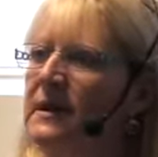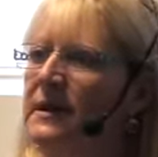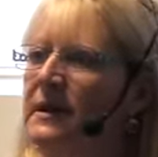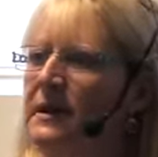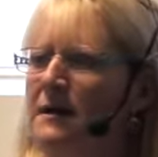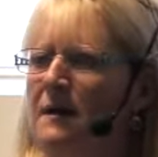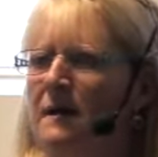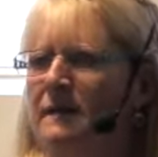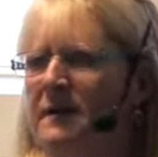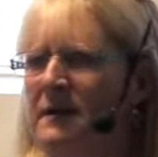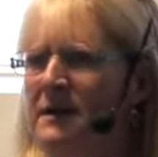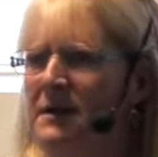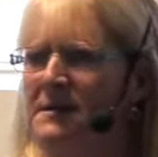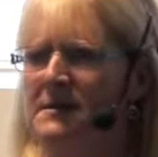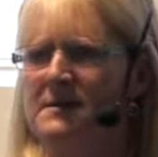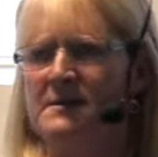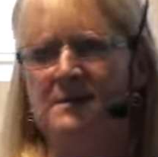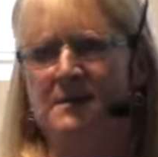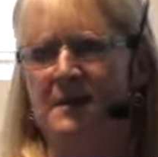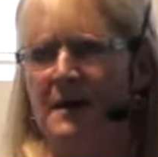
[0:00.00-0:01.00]
and I think
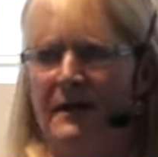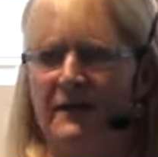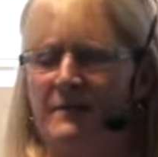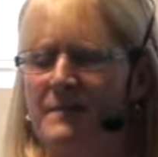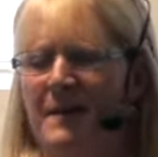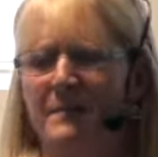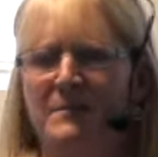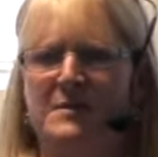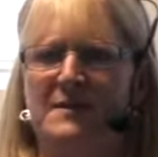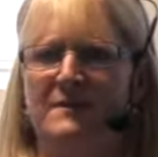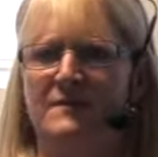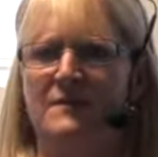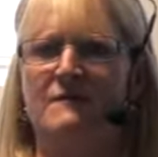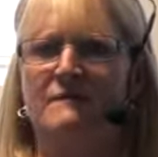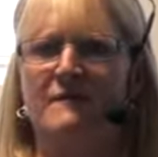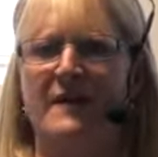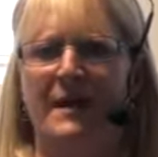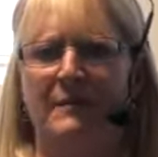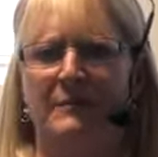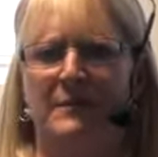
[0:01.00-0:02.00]
his other members of the
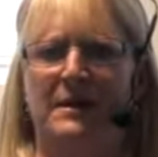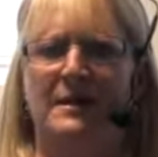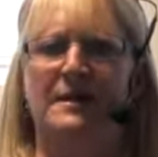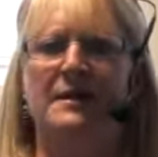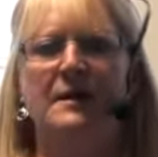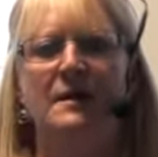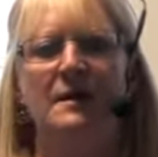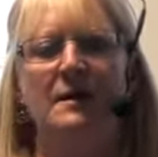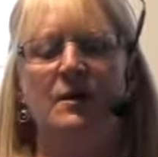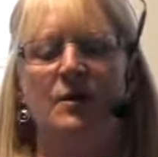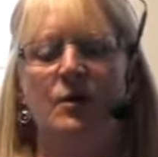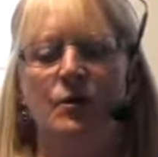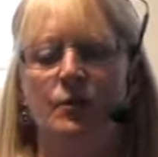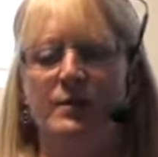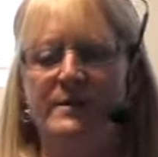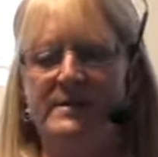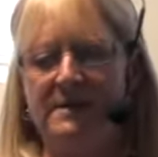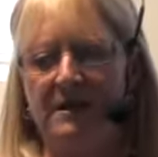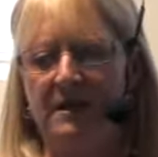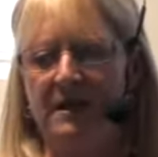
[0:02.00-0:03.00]
family
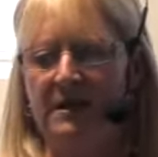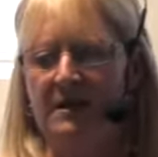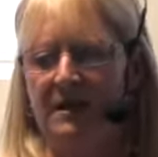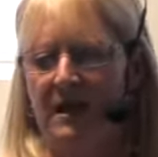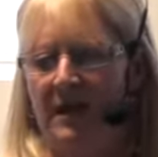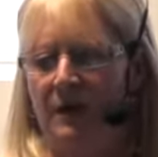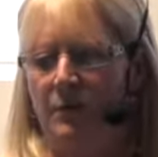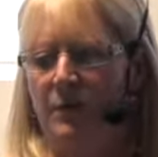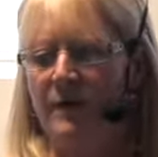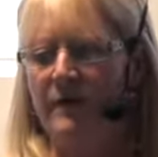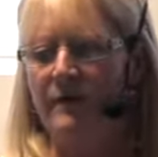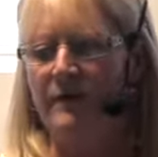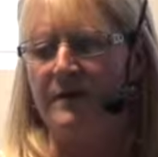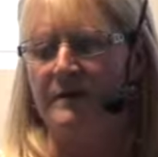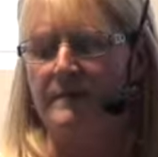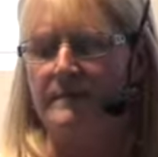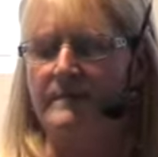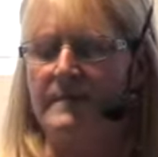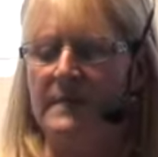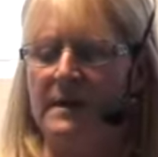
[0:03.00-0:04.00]
were sitting there with
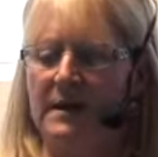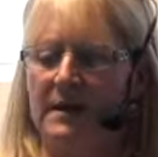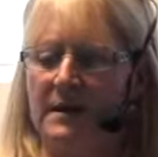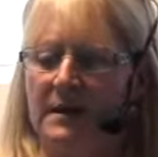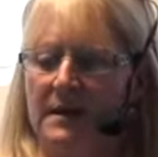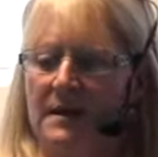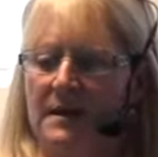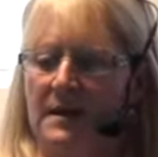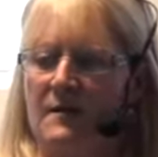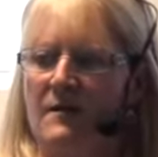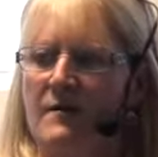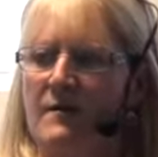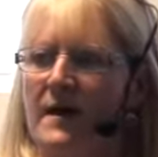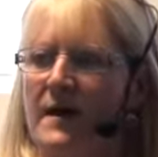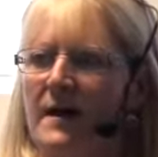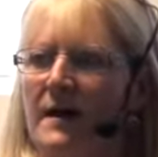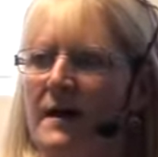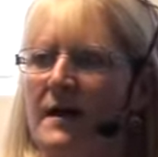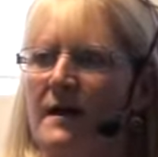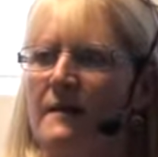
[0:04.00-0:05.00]
them,
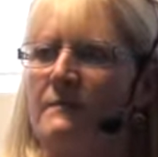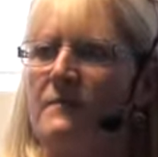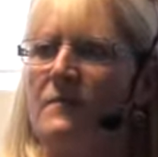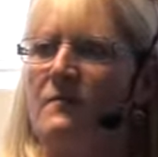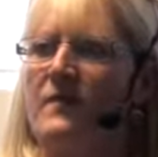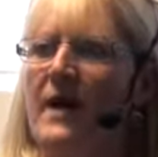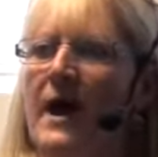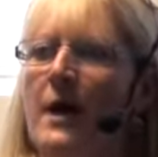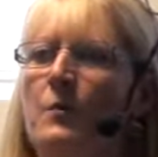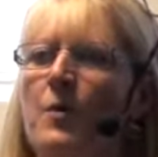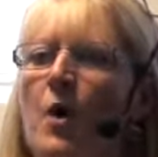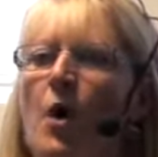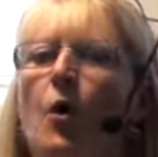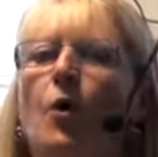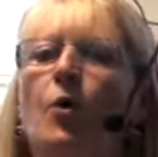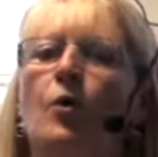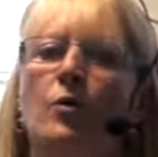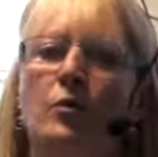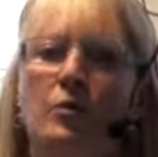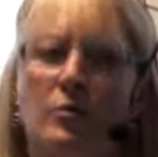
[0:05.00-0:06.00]
they were
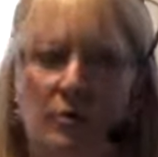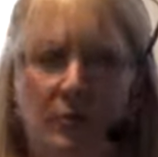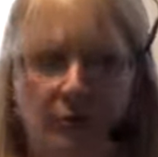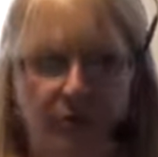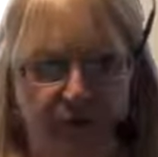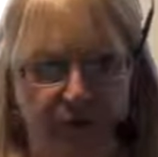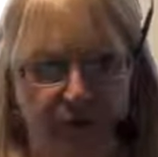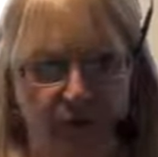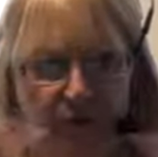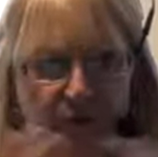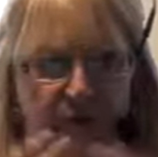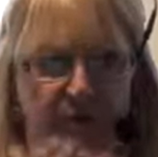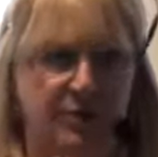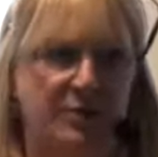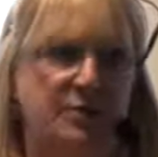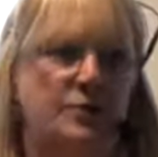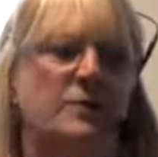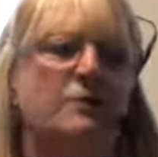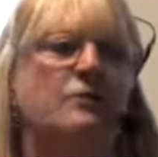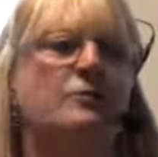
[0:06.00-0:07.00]
all drawn
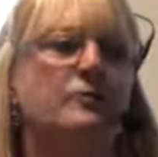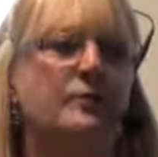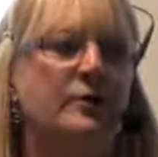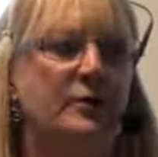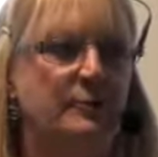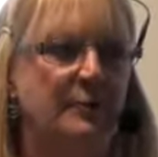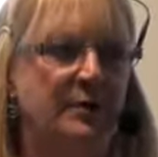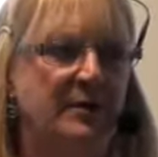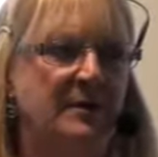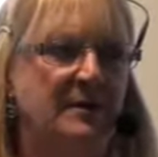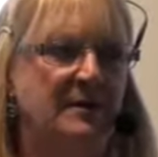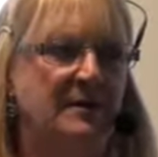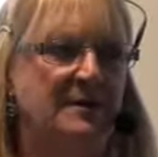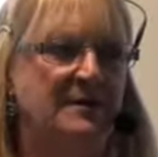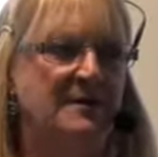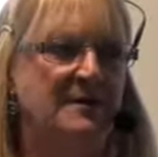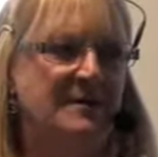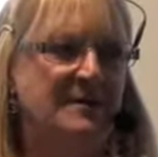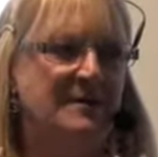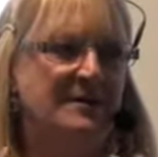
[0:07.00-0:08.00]
into a group
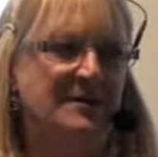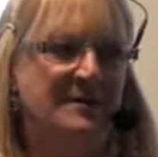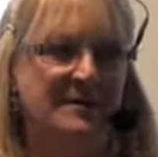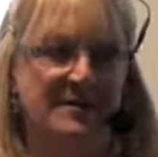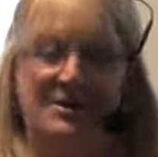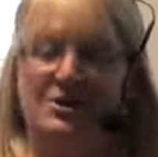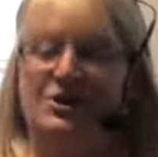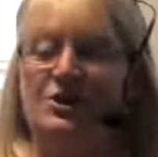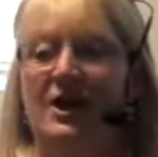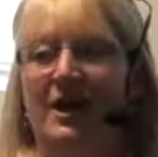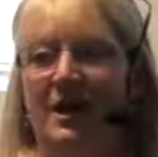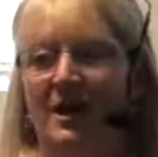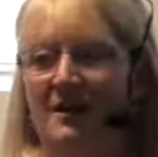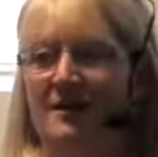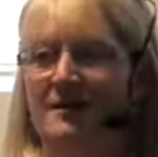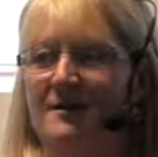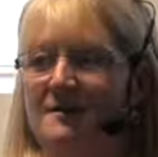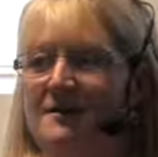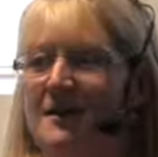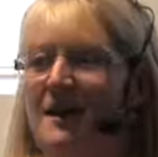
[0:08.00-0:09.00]
shared
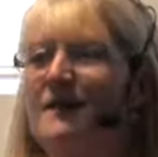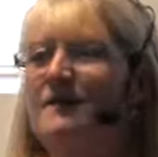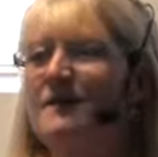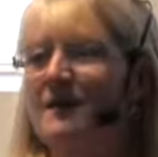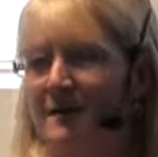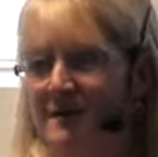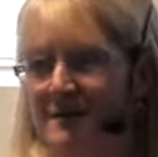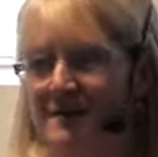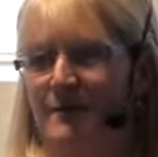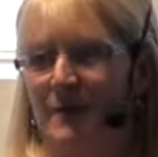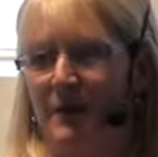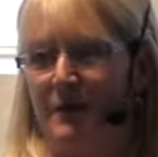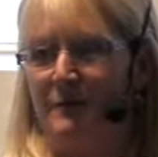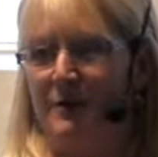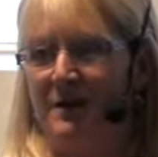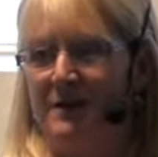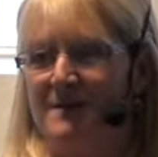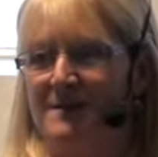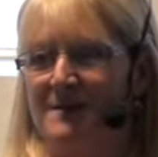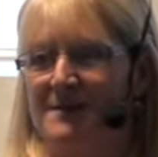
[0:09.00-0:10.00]
death
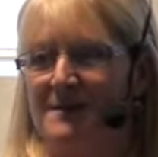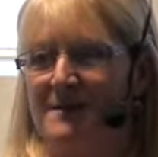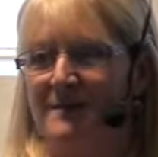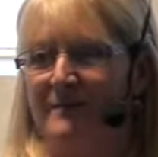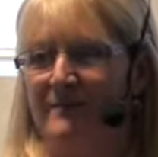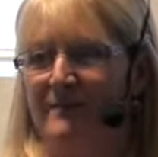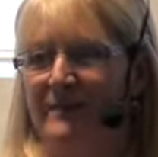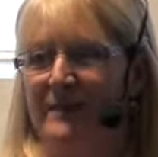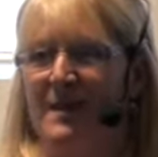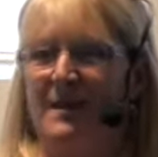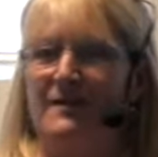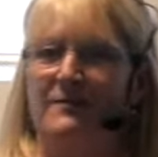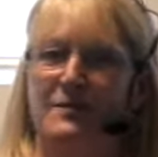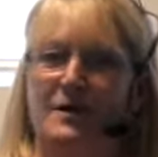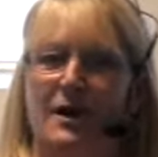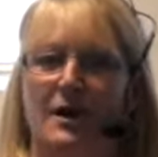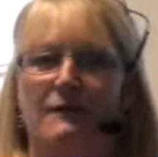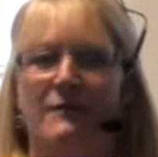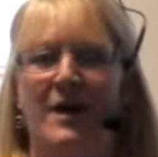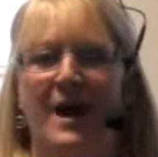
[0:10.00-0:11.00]
experience, even
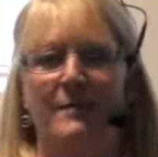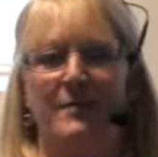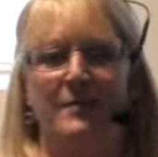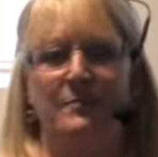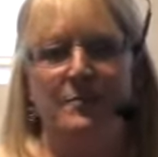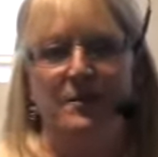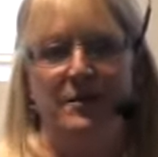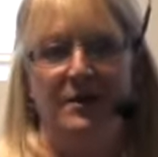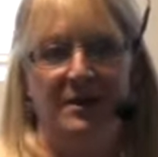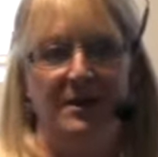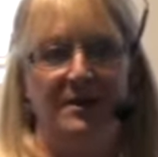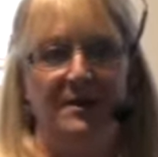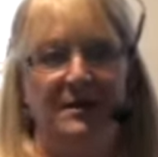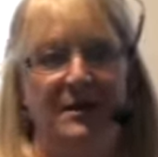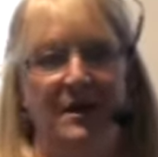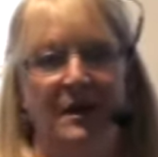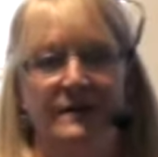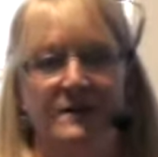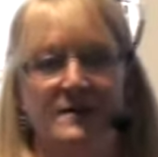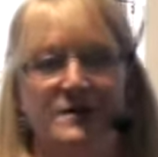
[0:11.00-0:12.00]
though Raymond Moody and
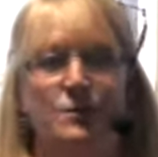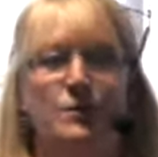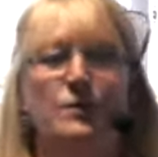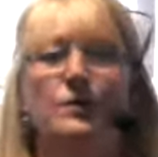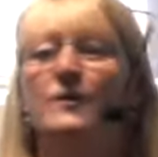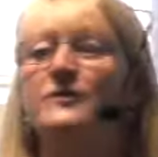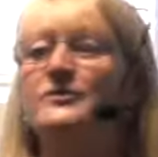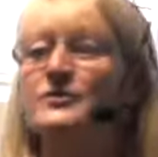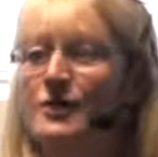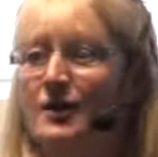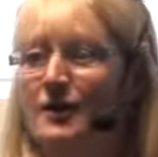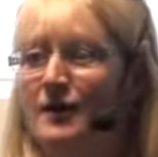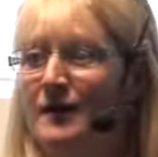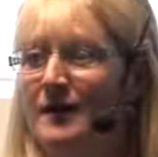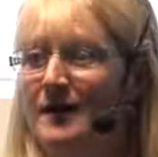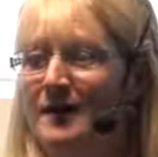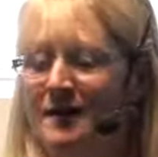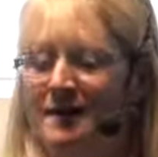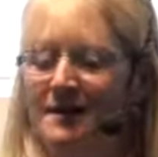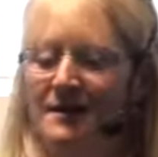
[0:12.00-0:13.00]
the others were not dying.